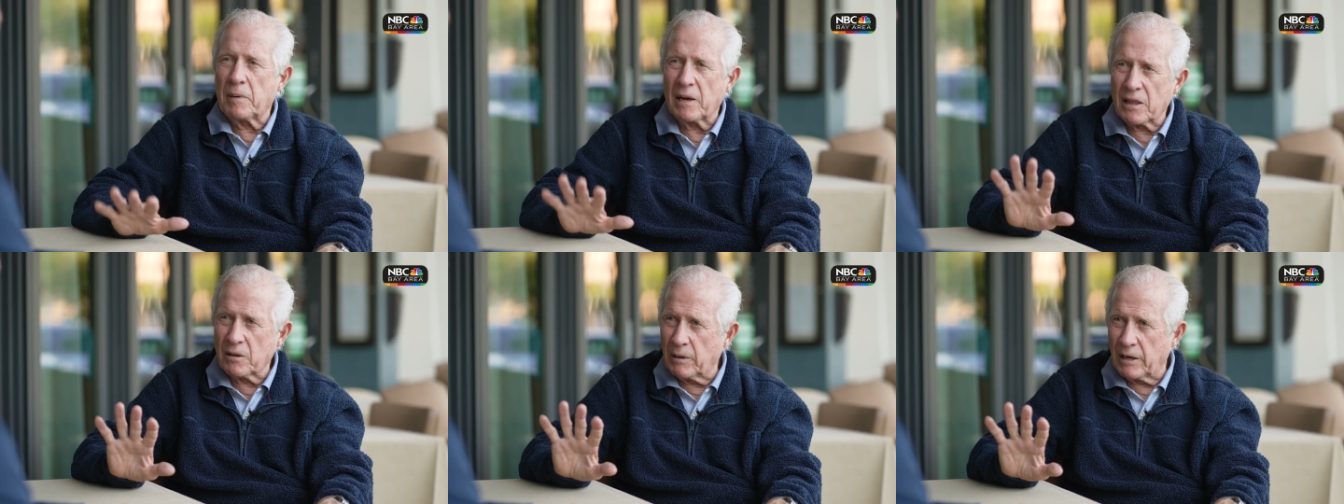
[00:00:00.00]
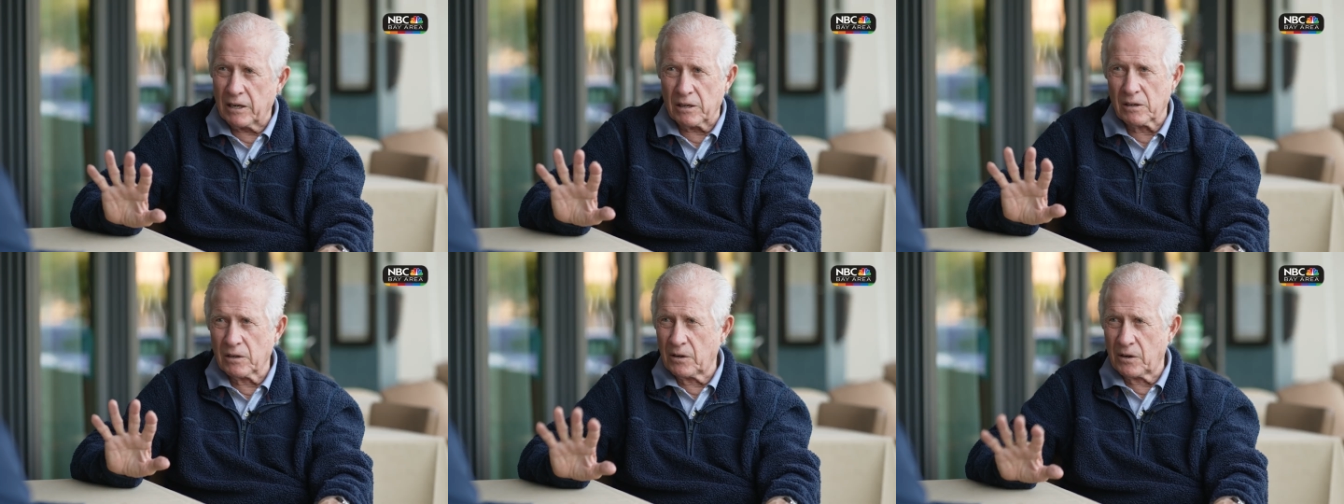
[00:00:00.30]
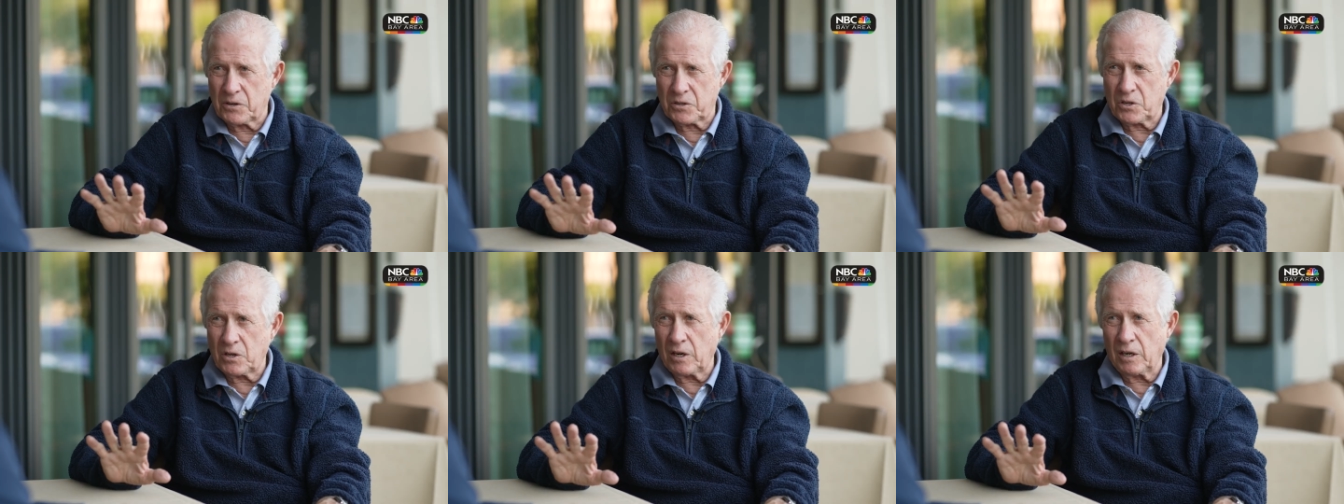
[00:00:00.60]
By the way,
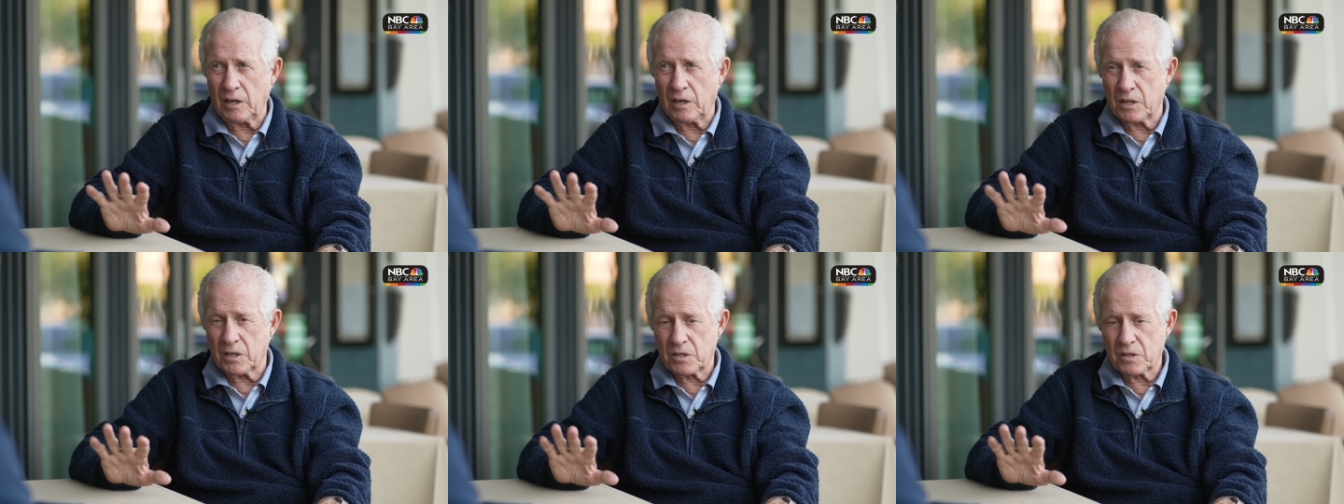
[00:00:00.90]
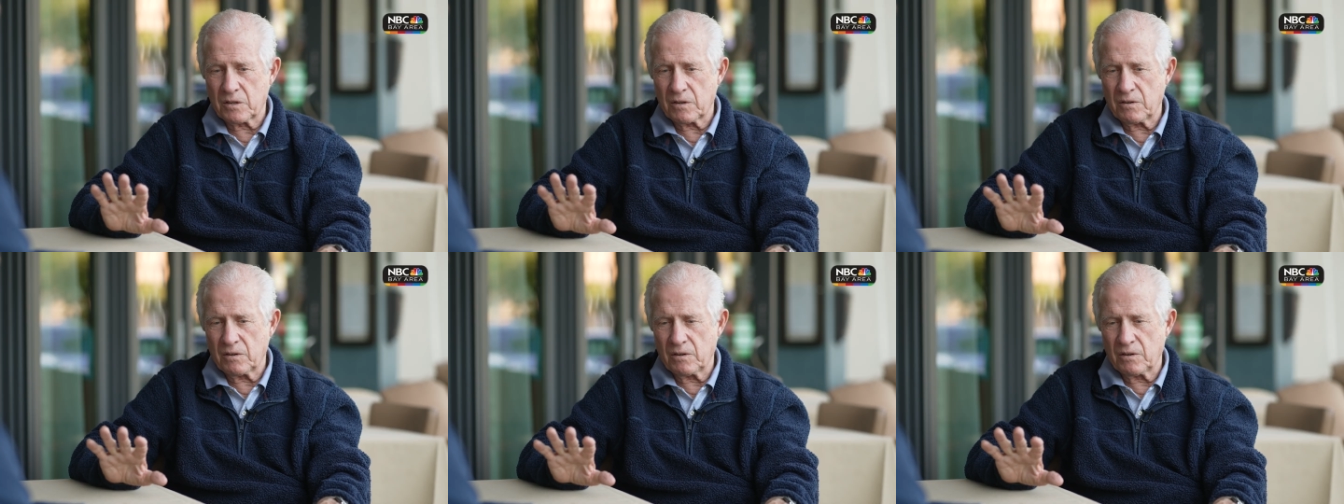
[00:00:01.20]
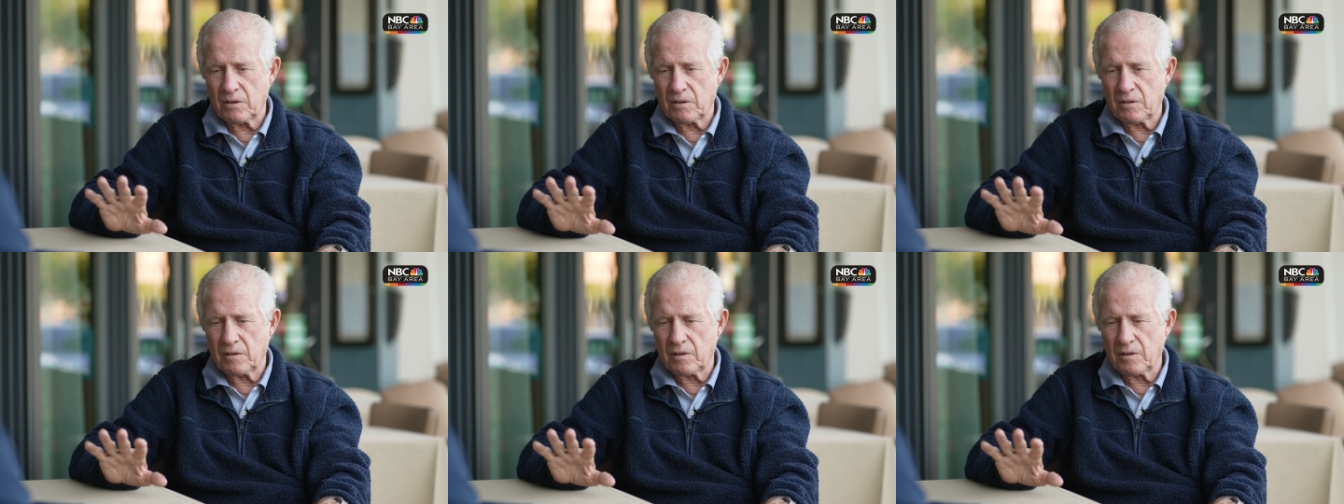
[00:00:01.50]
Ernestine is
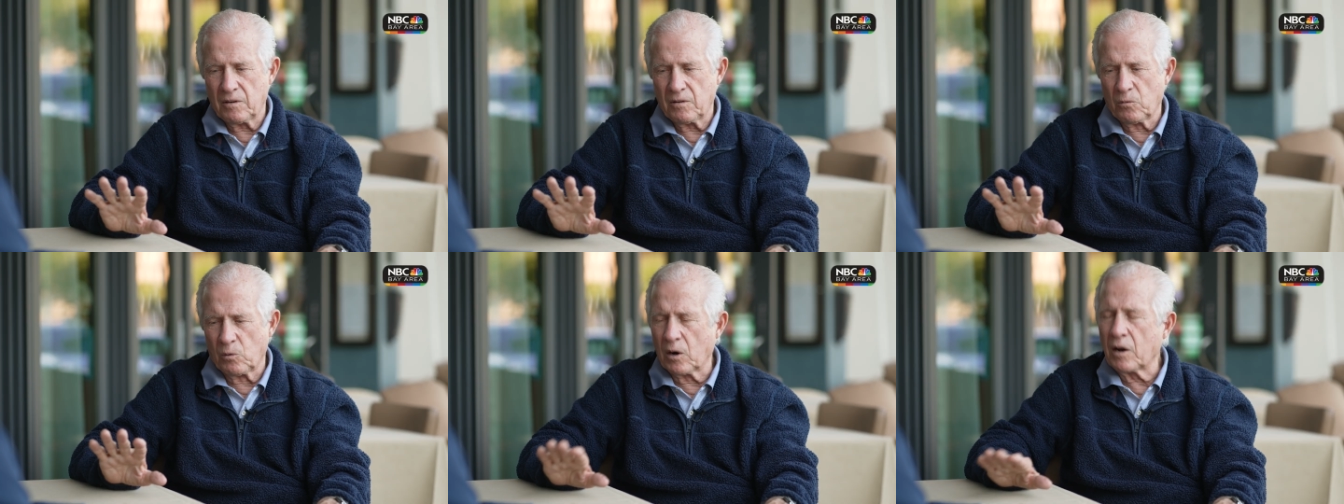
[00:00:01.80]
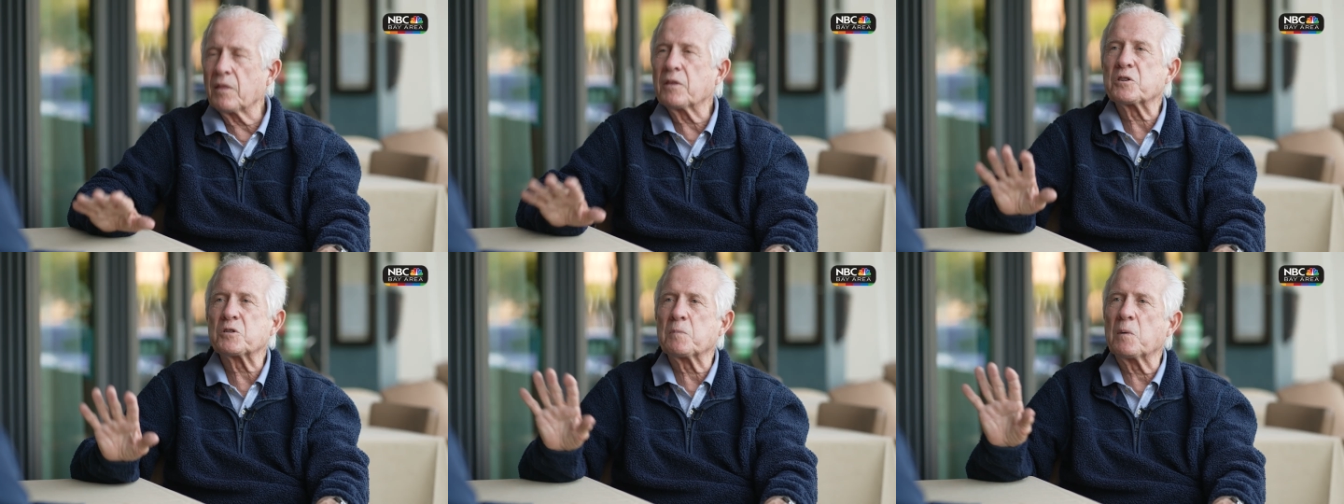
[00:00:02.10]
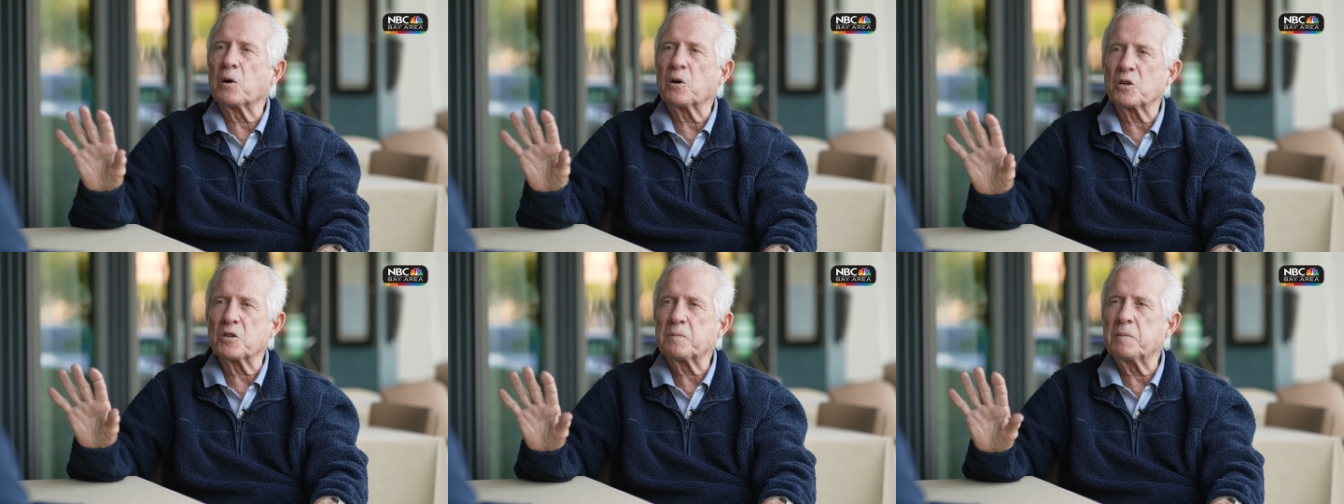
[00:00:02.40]
one of the
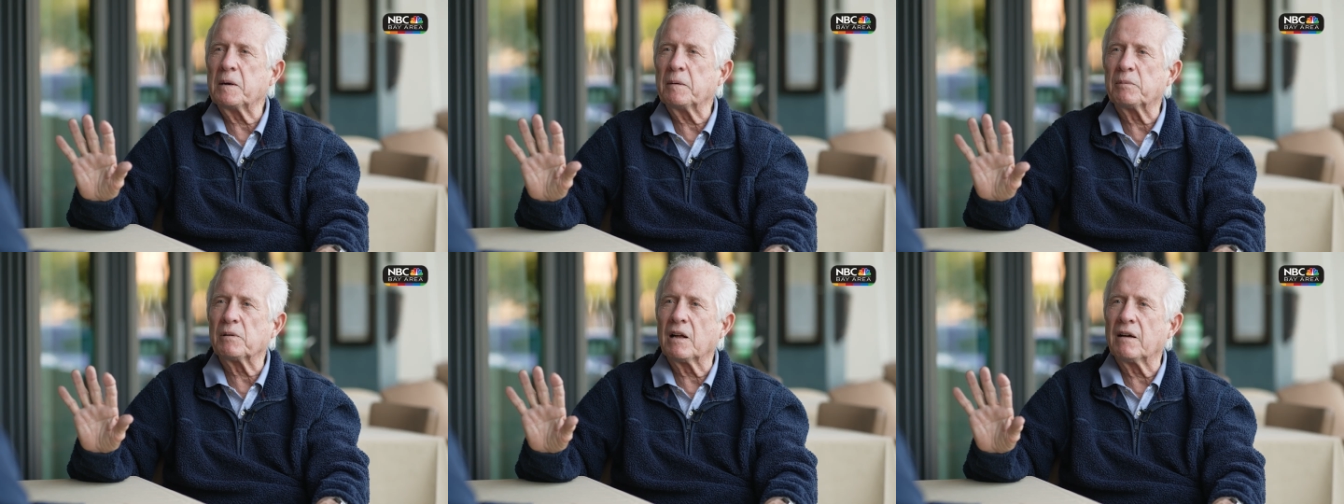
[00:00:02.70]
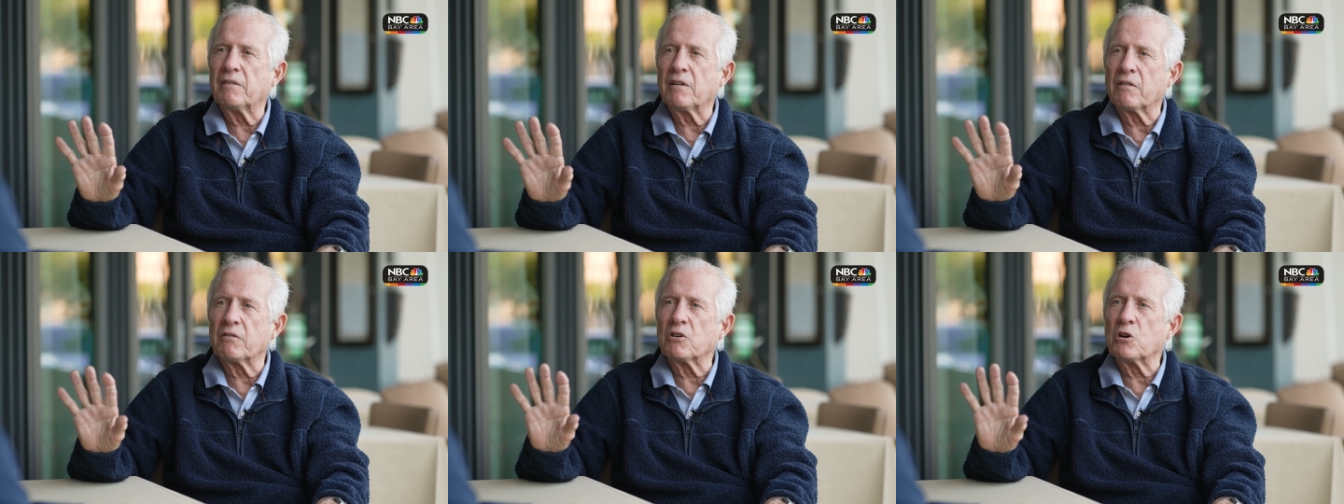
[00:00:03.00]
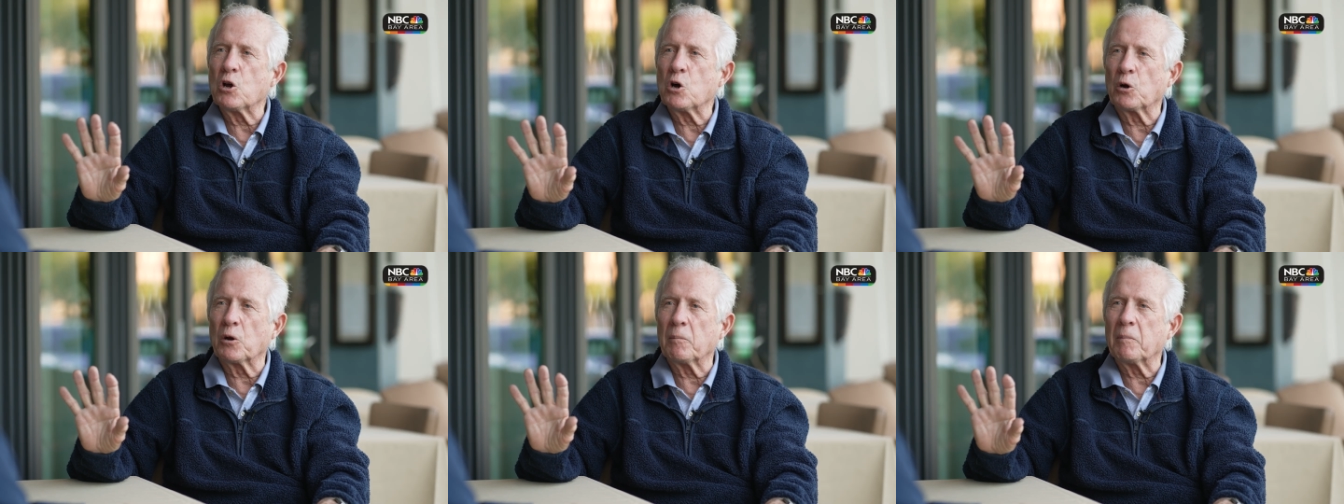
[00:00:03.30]
smartest people I've ever
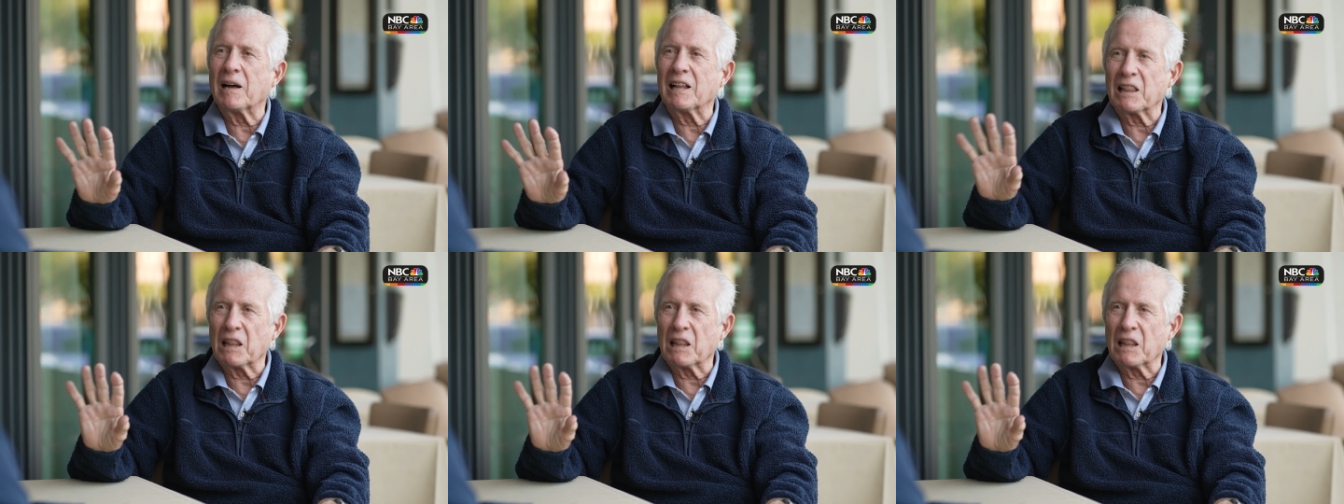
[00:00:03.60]
known in my